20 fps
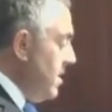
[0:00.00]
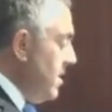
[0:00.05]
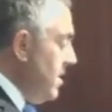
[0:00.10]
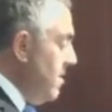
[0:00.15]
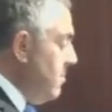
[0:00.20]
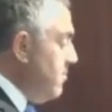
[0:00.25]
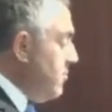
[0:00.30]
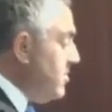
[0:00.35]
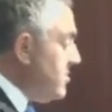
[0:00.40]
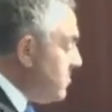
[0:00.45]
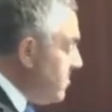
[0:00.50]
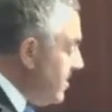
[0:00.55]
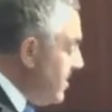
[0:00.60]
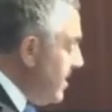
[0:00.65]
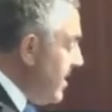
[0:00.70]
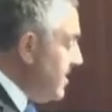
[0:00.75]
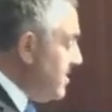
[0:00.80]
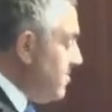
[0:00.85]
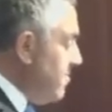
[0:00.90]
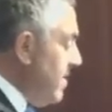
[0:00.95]
In Brisbane
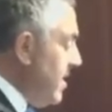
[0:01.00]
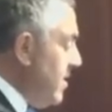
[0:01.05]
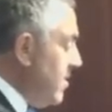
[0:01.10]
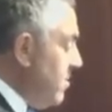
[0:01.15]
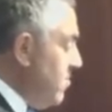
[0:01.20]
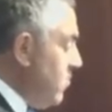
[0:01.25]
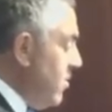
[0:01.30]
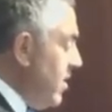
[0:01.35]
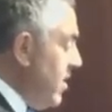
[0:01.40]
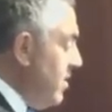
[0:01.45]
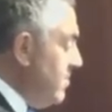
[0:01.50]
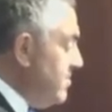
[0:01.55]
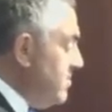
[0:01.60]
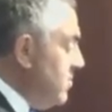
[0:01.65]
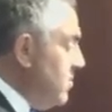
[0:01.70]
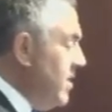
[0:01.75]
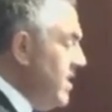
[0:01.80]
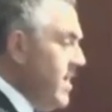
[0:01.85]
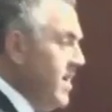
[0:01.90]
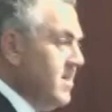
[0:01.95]
next month, we hope to
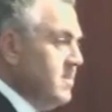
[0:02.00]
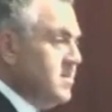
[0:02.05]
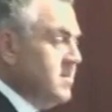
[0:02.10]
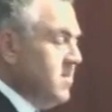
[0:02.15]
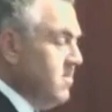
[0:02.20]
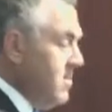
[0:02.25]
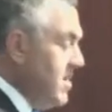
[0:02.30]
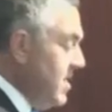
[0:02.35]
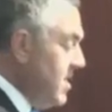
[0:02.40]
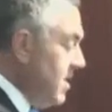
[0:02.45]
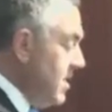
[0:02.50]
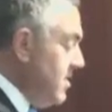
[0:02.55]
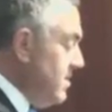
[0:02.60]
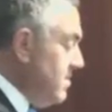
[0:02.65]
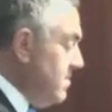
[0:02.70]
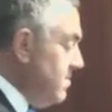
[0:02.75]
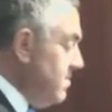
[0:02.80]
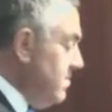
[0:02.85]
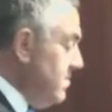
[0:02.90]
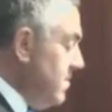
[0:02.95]
announce a
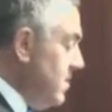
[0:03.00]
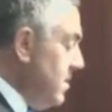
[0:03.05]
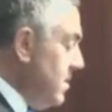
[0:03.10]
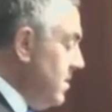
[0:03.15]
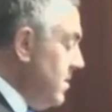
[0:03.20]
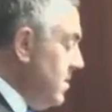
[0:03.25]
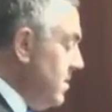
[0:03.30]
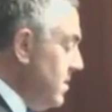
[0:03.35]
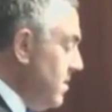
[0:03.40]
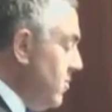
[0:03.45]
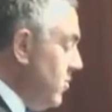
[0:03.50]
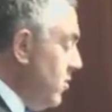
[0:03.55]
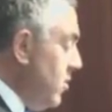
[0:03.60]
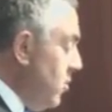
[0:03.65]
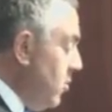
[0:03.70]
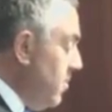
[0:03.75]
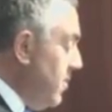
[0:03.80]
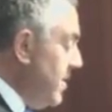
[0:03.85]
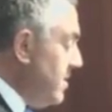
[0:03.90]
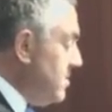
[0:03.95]
mechanism that will
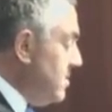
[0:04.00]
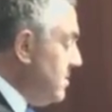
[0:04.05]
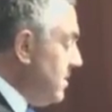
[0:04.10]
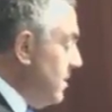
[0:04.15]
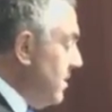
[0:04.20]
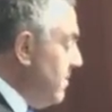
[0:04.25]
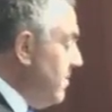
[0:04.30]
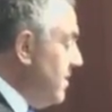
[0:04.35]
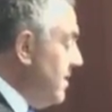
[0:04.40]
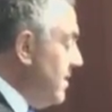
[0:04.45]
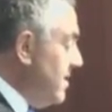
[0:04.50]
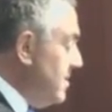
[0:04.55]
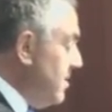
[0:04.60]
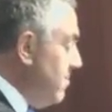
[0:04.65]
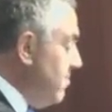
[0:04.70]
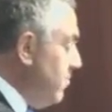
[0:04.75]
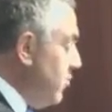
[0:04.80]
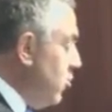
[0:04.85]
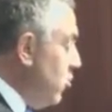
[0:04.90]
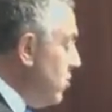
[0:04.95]
help us deliver this
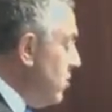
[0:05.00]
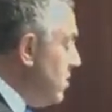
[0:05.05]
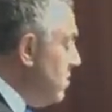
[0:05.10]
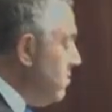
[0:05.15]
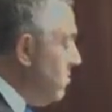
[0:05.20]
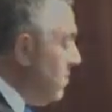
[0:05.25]
important